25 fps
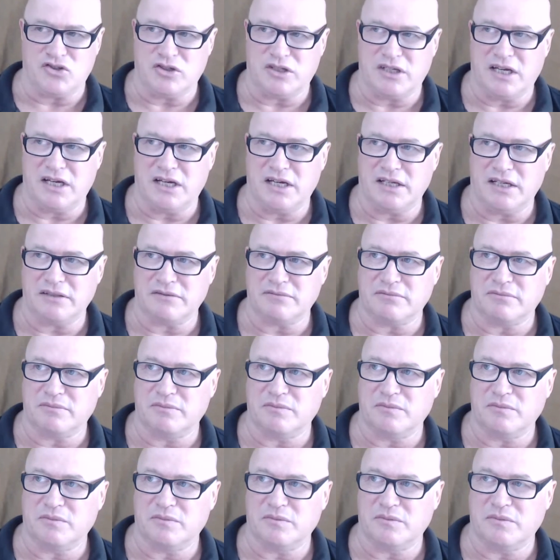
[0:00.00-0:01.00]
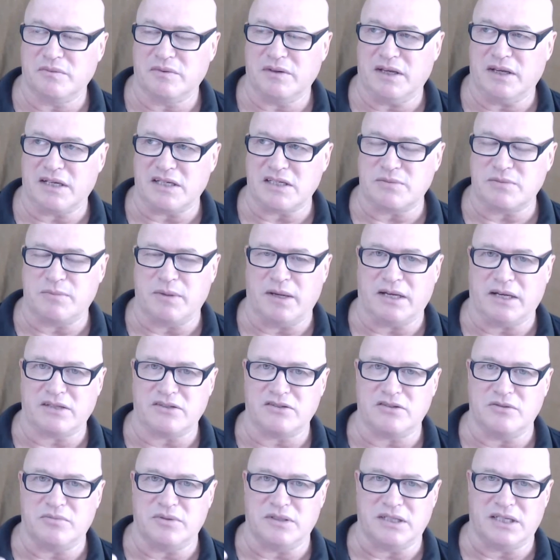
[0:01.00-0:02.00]
You can't expect
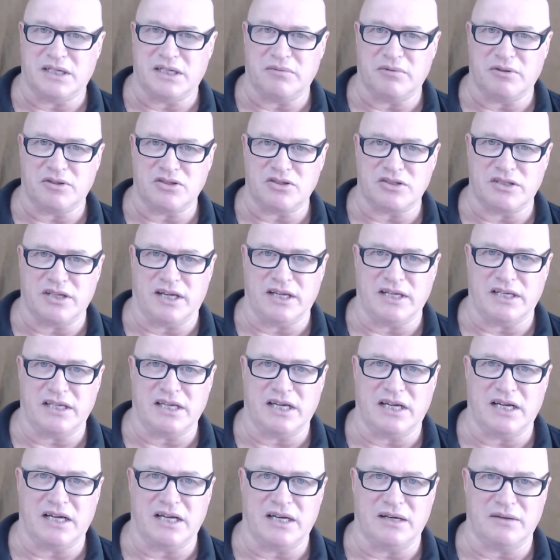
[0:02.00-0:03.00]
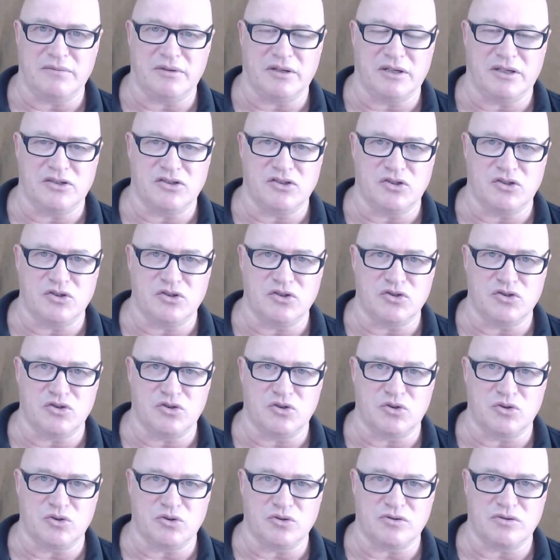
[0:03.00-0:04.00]
to be able to stay calm and use
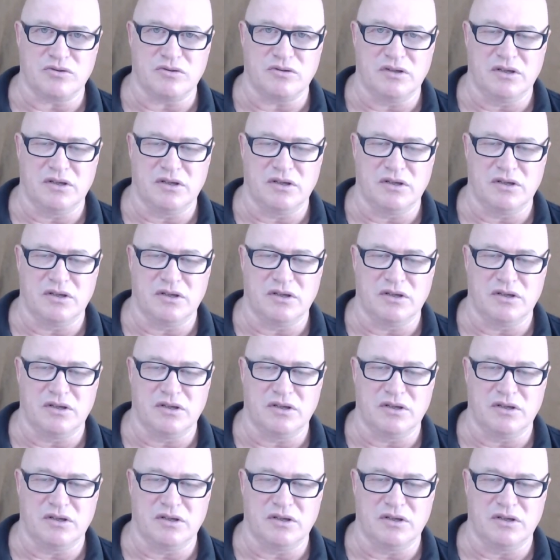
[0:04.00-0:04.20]
your